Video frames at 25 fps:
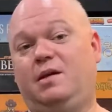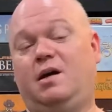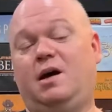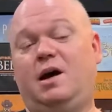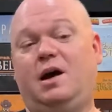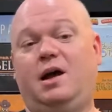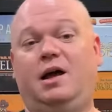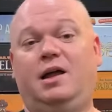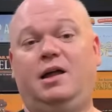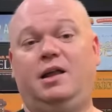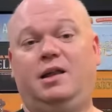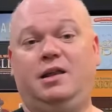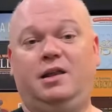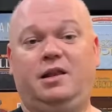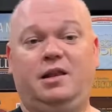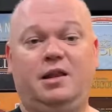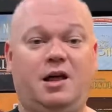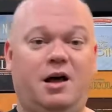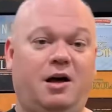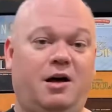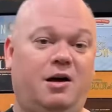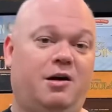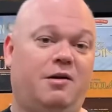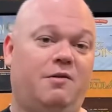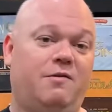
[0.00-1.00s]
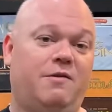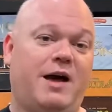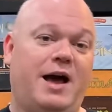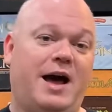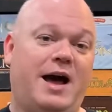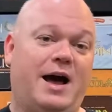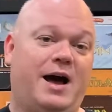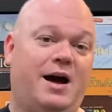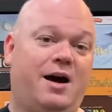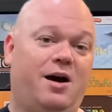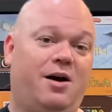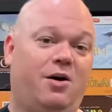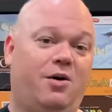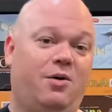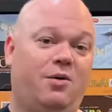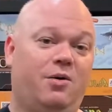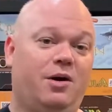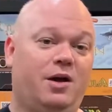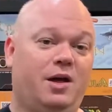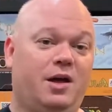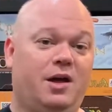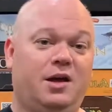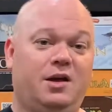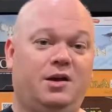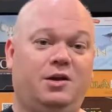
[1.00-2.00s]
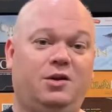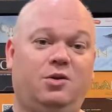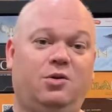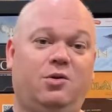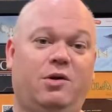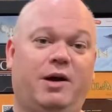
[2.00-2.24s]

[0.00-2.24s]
I love how you